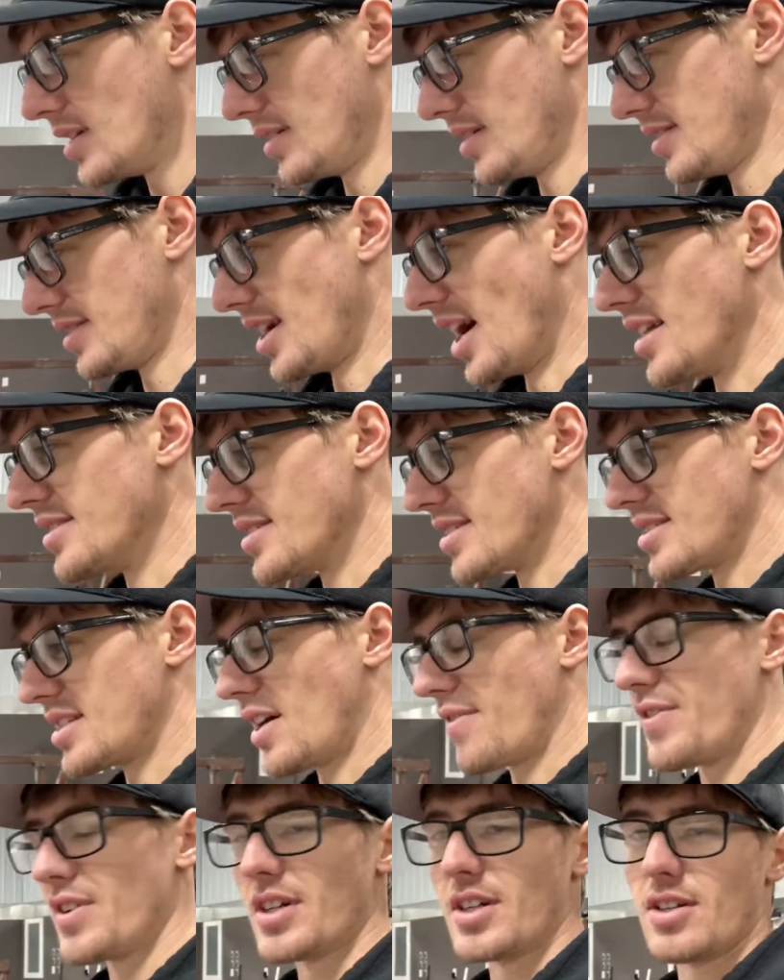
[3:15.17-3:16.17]
tons of
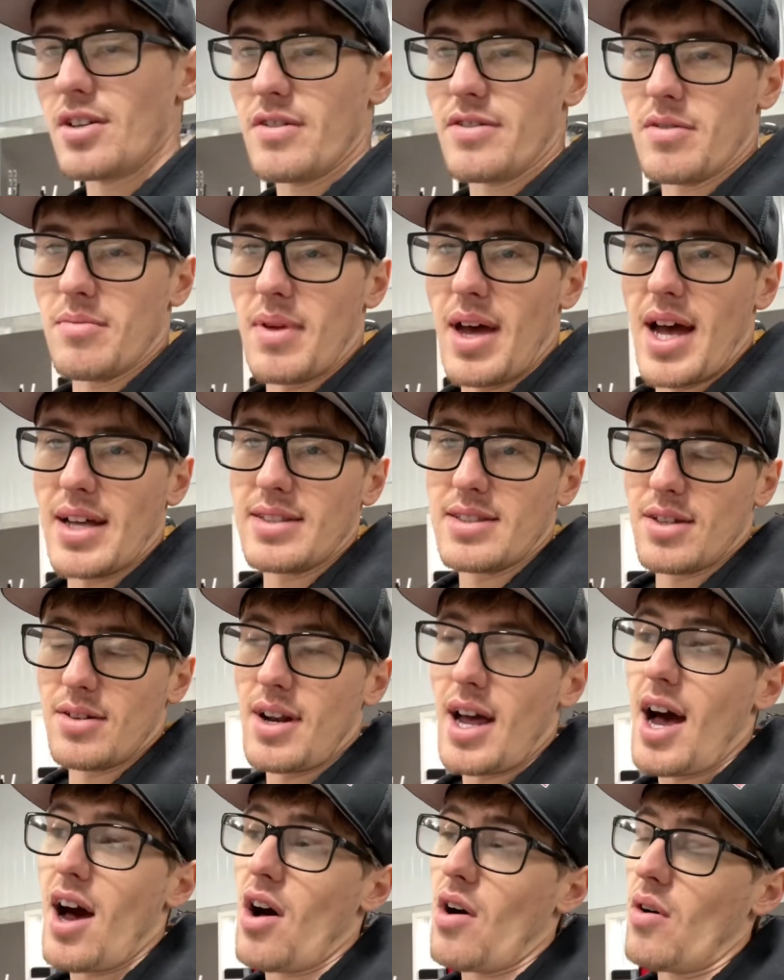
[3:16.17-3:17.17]
stuff you can do from that. So
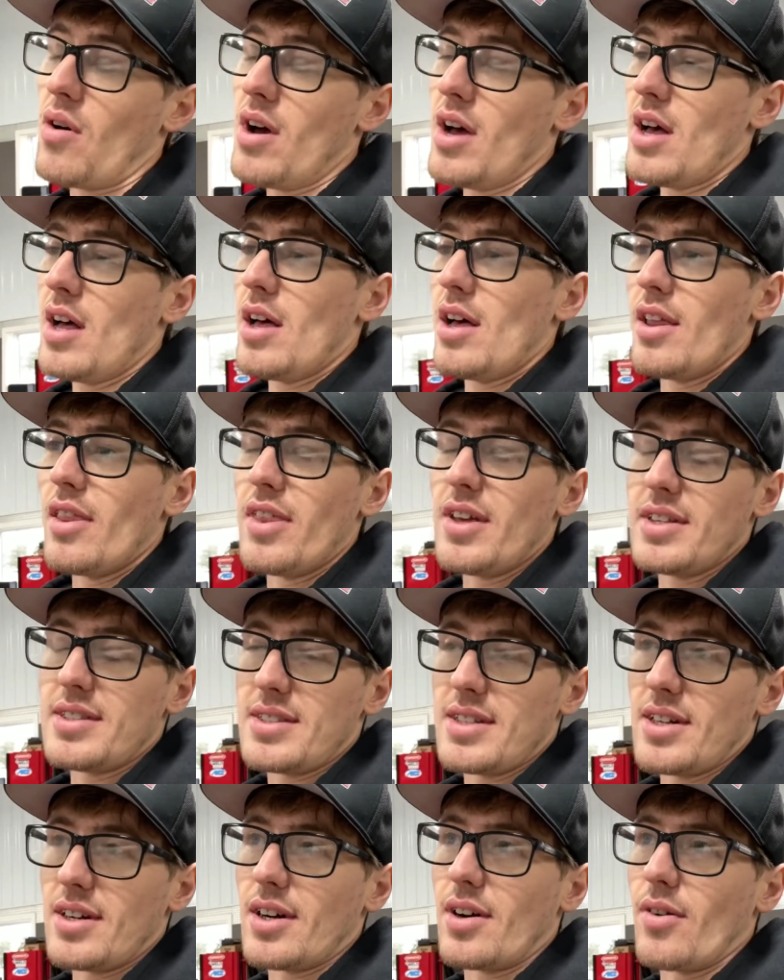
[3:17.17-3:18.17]
now, this
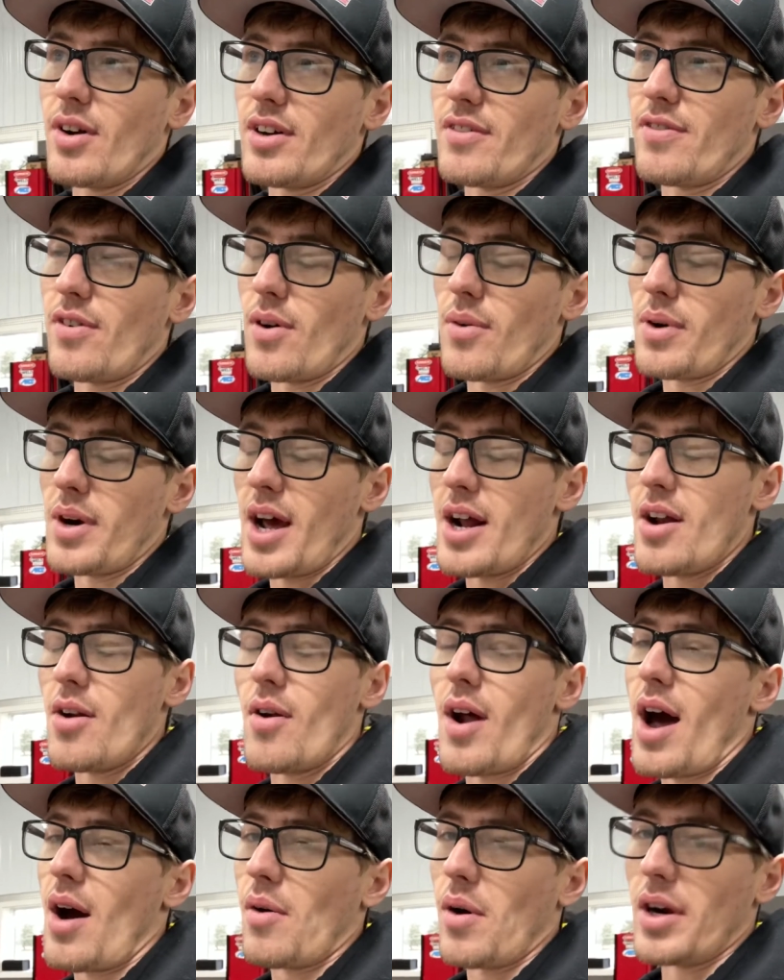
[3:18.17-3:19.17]
year going forward, I do
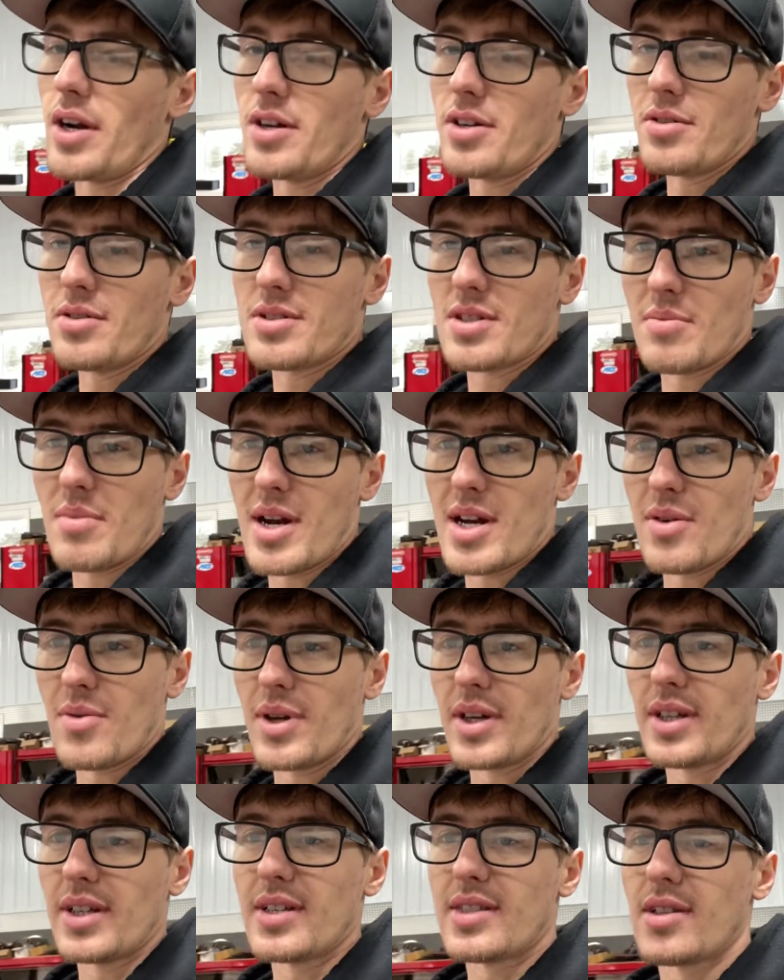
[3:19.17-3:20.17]
not want to do so many
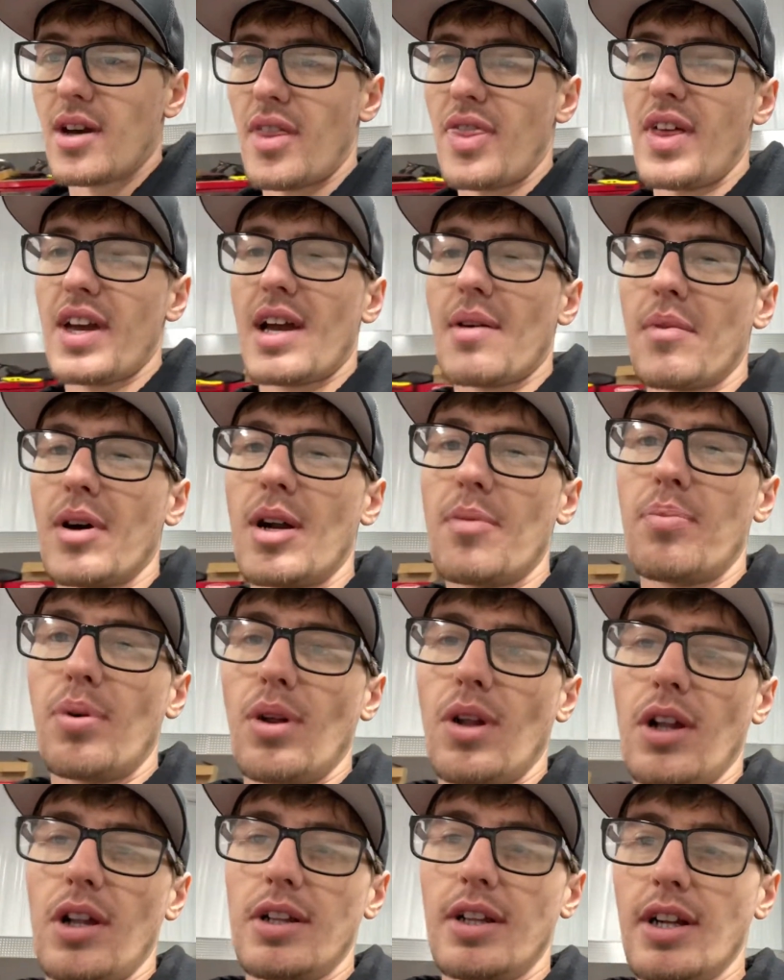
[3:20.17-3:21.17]
wheelies, so I think I'm going to
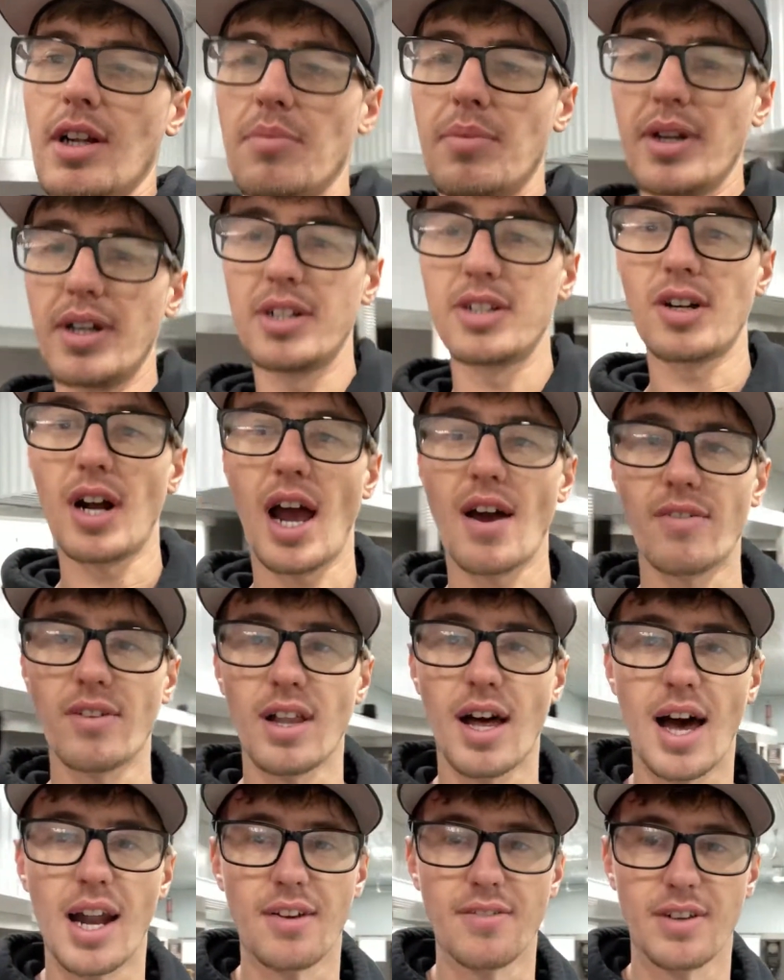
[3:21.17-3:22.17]
pull a little bit of travel
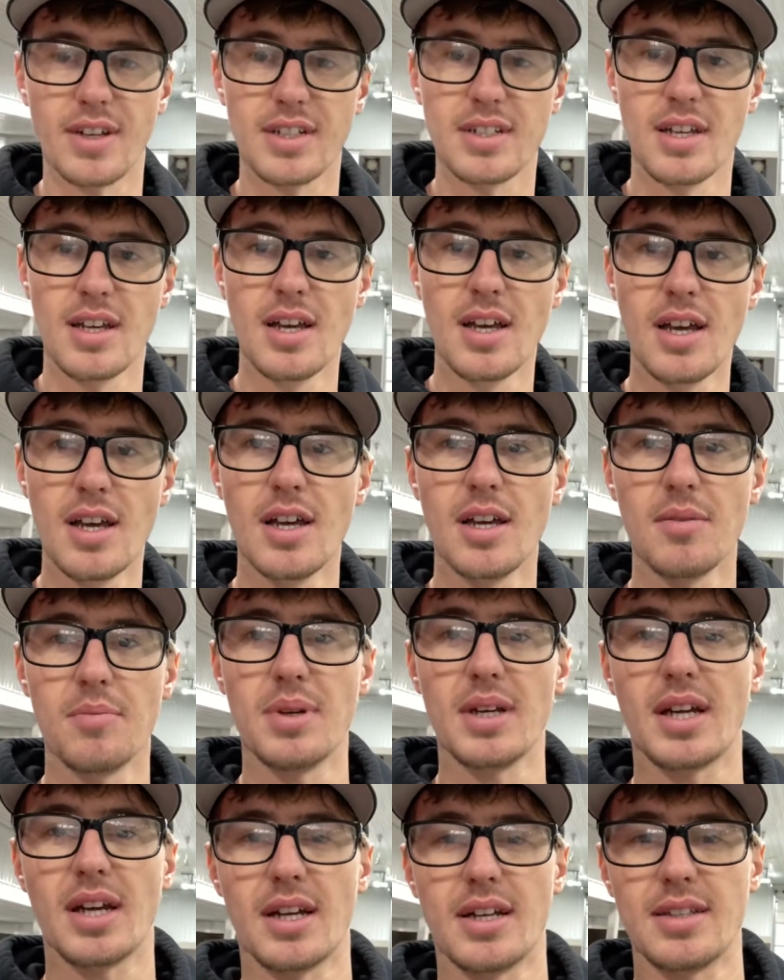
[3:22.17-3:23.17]
out of it,
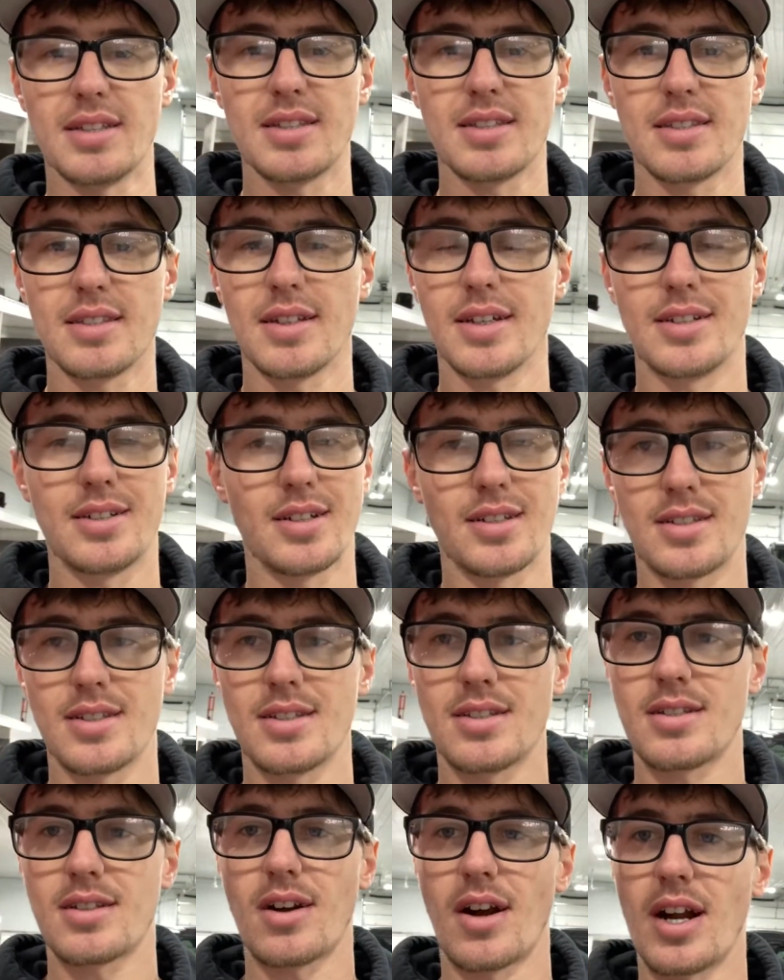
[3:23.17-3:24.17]
because it
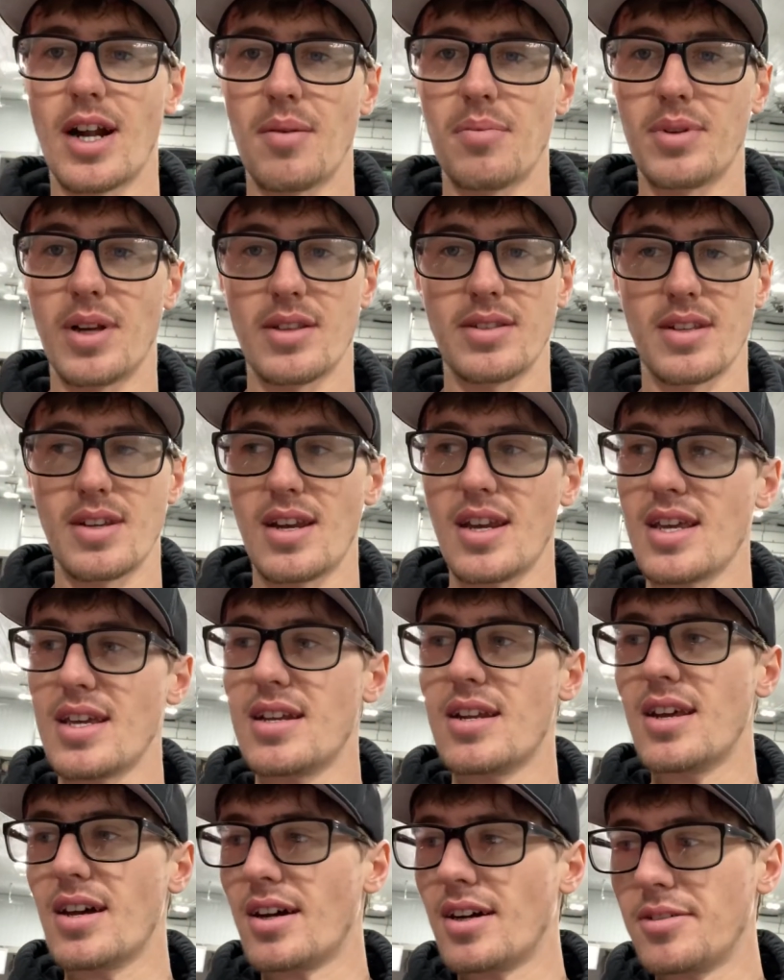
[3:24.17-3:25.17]
just straight up doesn't
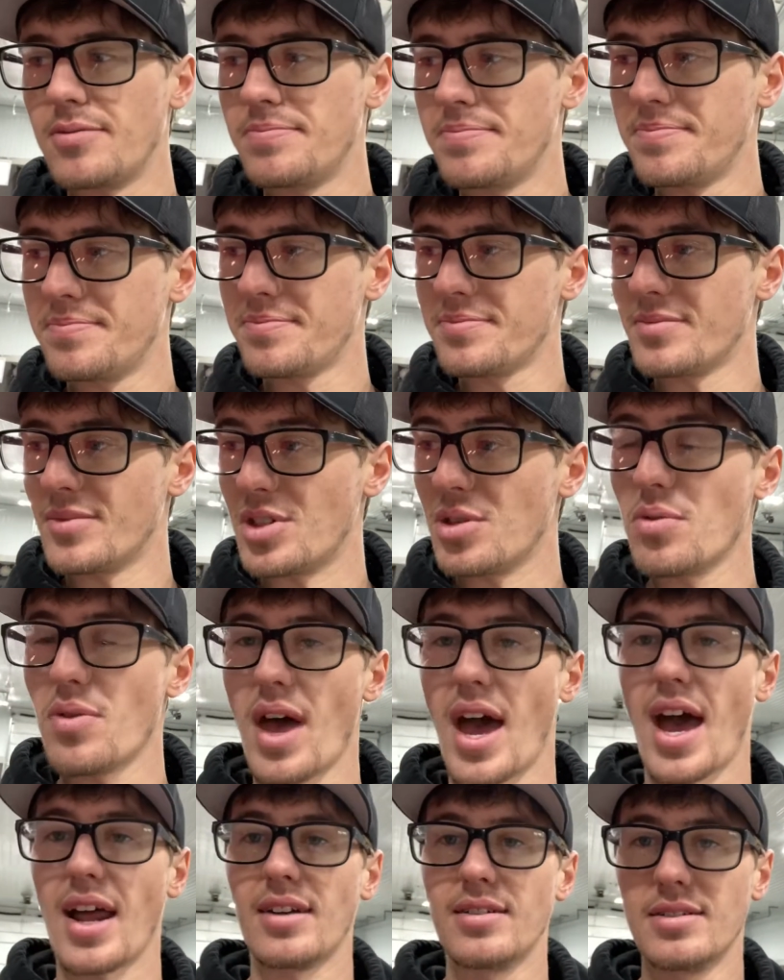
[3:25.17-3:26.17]
need to do that.